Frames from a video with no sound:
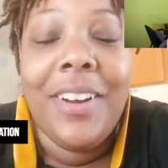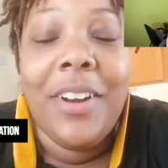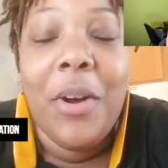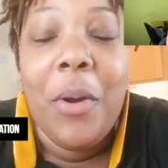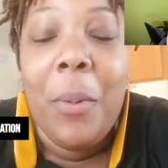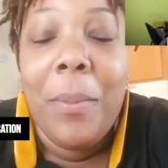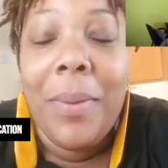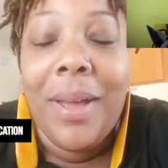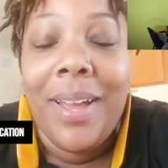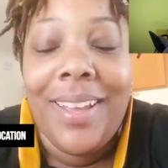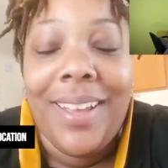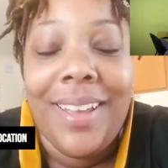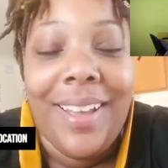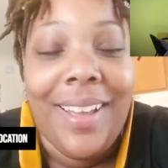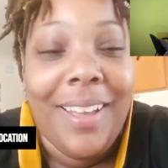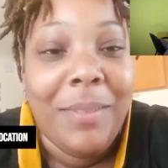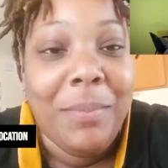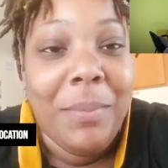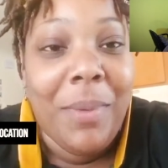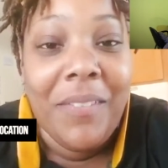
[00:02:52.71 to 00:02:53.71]
It's one
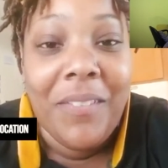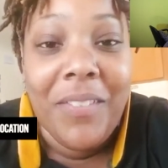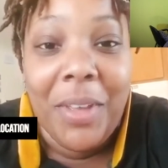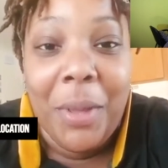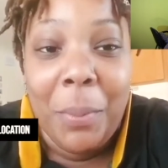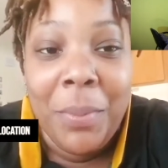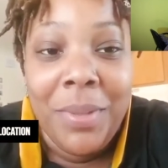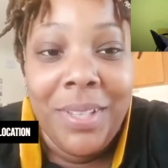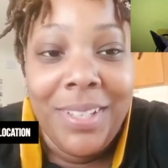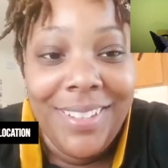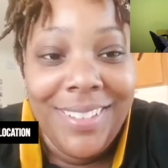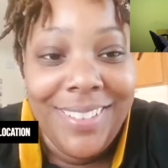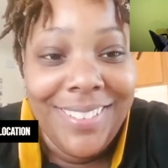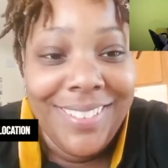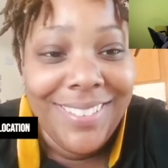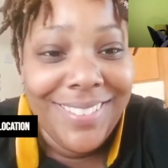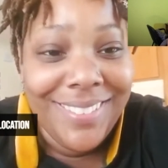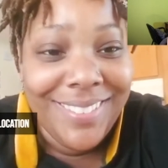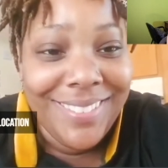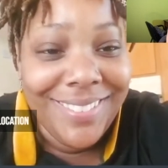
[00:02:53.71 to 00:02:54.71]
small click to
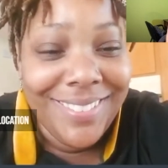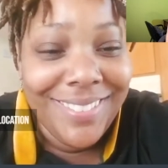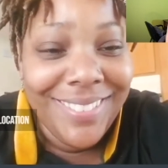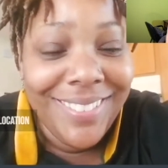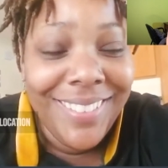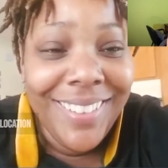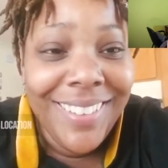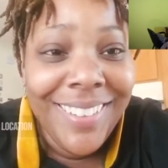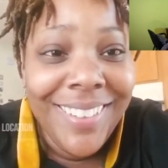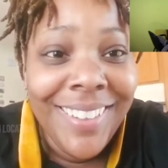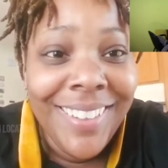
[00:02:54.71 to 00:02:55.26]
success.